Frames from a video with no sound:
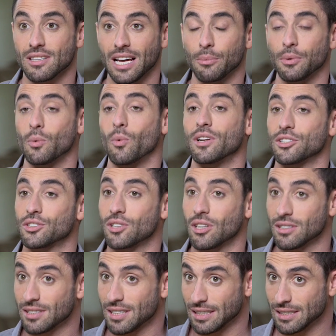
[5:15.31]
I would want to
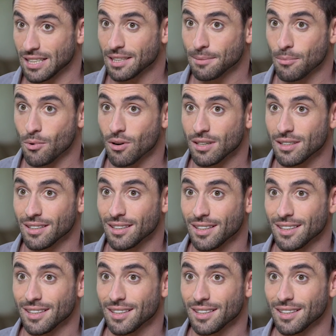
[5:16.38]
start to tick more.